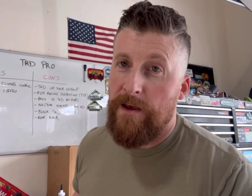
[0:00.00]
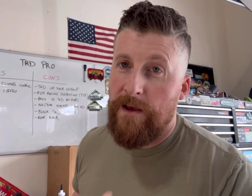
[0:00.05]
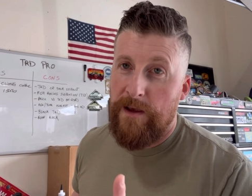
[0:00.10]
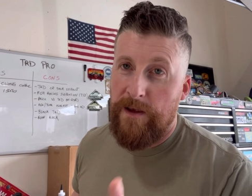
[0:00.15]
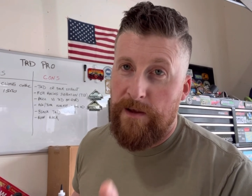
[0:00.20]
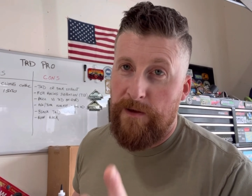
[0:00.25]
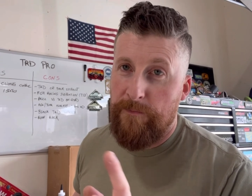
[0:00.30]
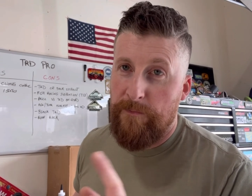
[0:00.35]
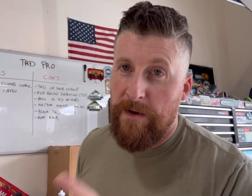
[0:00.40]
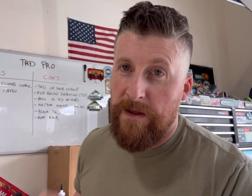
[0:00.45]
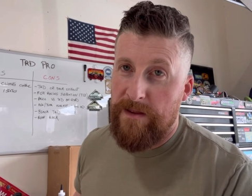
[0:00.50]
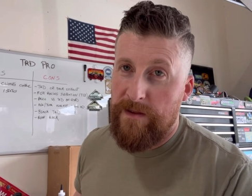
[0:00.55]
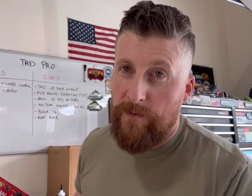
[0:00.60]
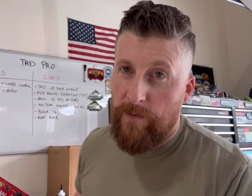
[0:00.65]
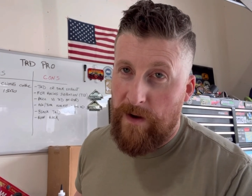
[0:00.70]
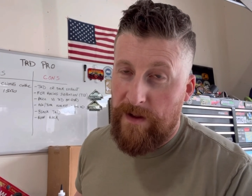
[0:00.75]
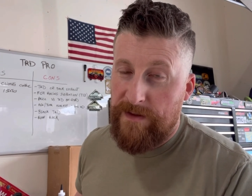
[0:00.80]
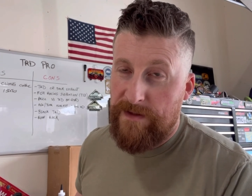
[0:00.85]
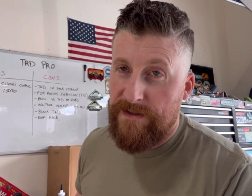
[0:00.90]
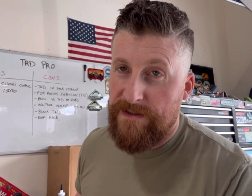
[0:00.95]
you made the
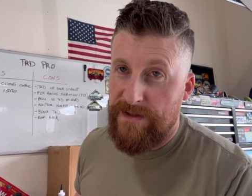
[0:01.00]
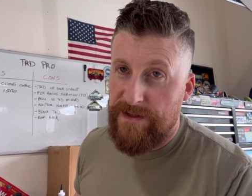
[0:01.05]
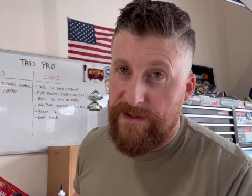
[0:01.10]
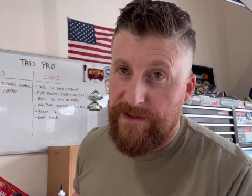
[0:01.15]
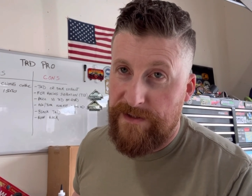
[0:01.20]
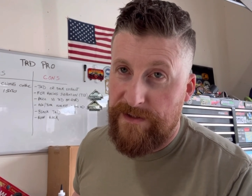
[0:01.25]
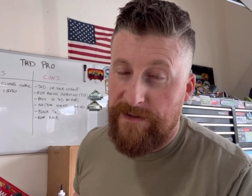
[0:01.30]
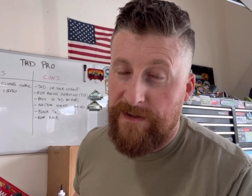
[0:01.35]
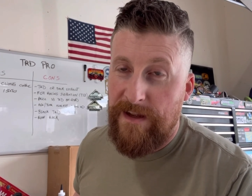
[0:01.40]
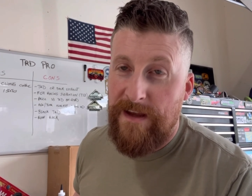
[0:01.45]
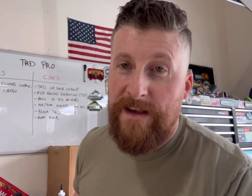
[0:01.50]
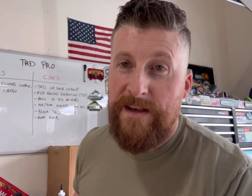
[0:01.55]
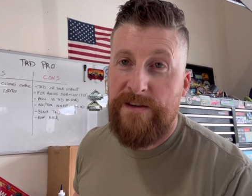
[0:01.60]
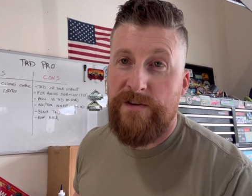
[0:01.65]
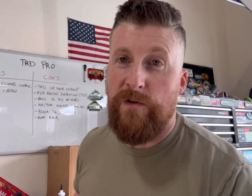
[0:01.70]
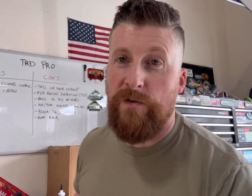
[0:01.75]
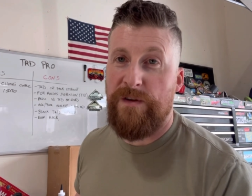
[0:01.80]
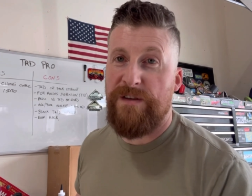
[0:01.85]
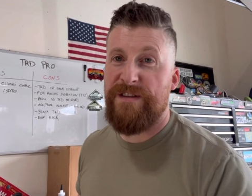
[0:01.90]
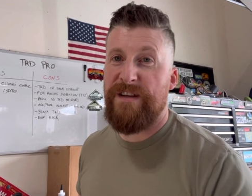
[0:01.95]
right decision. As
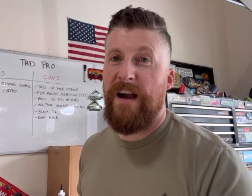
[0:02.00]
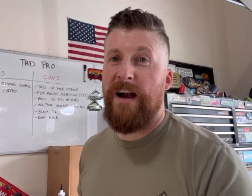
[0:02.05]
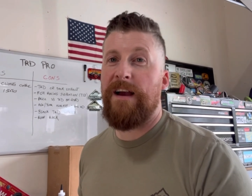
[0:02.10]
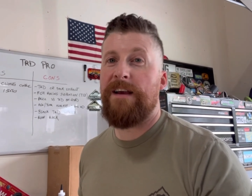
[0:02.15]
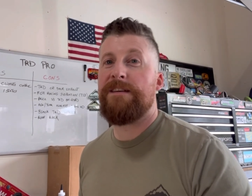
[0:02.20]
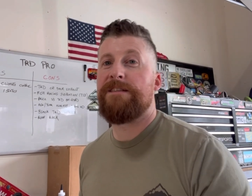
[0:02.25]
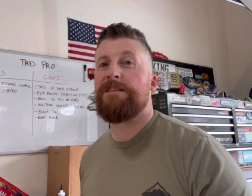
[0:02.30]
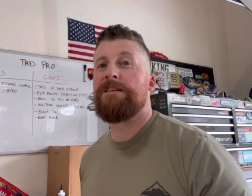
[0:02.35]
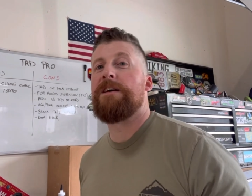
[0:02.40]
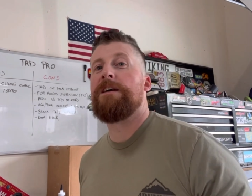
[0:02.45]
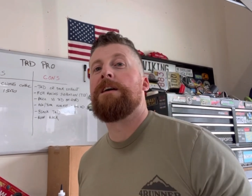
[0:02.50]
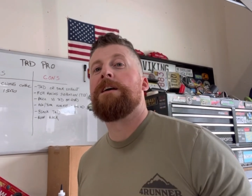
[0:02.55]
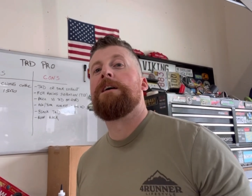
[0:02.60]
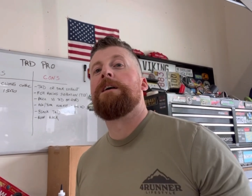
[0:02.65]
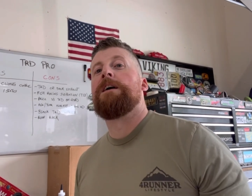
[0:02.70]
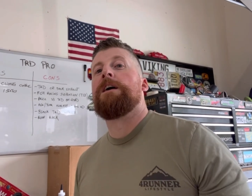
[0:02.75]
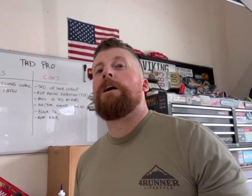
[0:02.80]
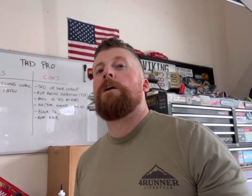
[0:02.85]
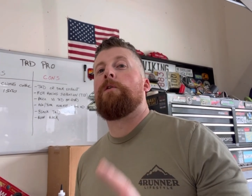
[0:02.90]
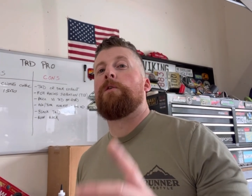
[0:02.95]
always, guys,
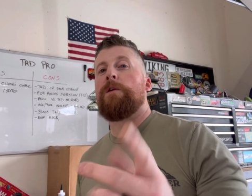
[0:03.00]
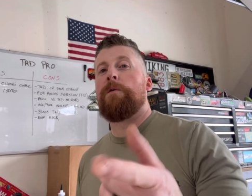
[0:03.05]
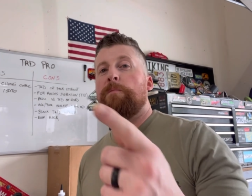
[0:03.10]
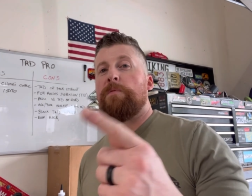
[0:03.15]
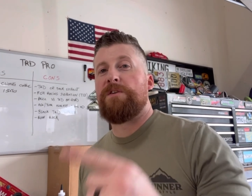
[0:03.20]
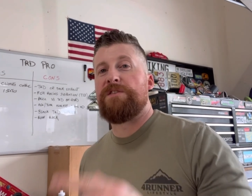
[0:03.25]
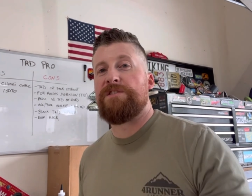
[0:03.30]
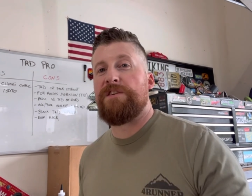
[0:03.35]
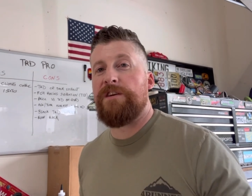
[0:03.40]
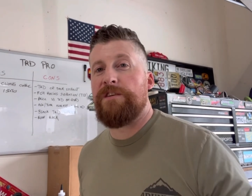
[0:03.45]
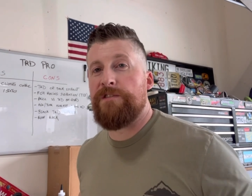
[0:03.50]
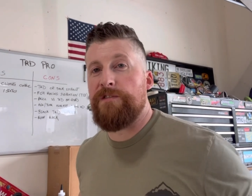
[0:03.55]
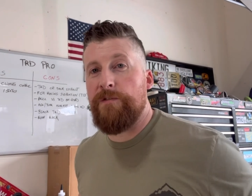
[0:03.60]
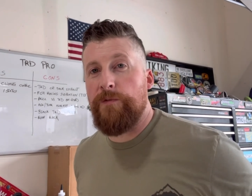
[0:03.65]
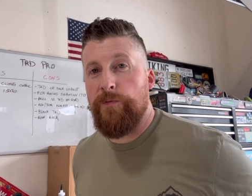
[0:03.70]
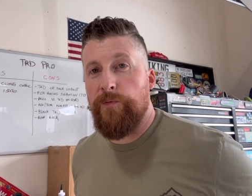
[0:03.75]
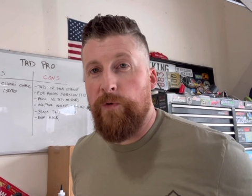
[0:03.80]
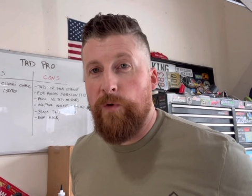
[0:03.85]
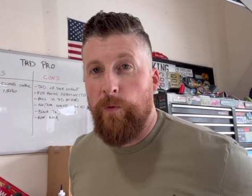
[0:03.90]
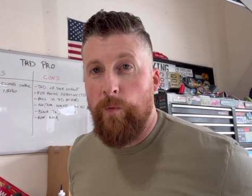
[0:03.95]
I want to appreciate you
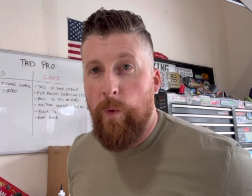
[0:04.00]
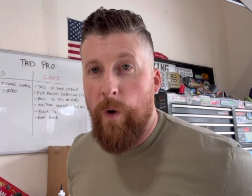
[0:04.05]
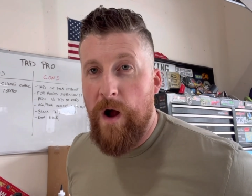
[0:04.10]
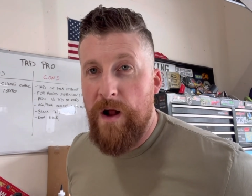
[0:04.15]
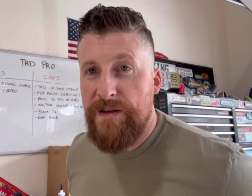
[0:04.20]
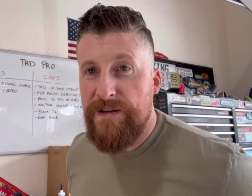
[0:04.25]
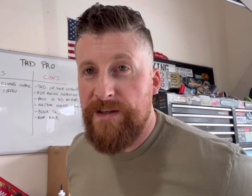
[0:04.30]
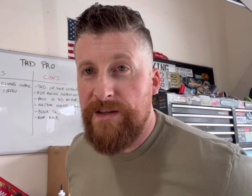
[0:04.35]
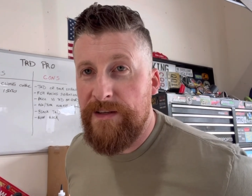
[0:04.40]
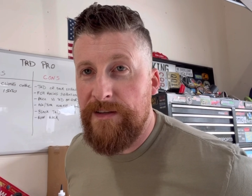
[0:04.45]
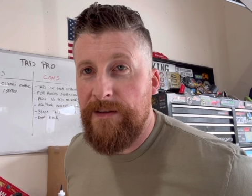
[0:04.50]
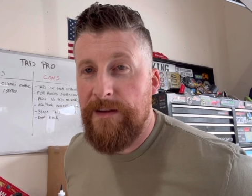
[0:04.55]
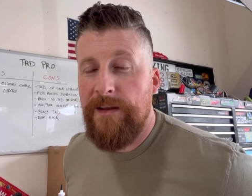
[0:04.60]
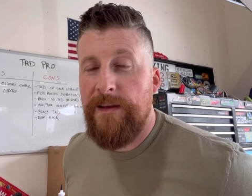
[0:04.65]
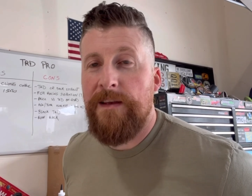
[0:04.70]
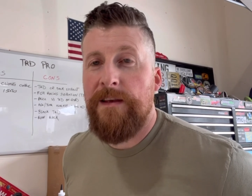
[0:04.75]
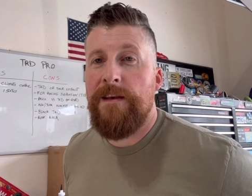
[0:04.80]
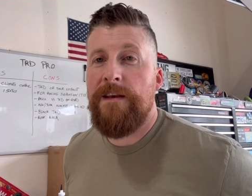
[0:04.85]
for watching.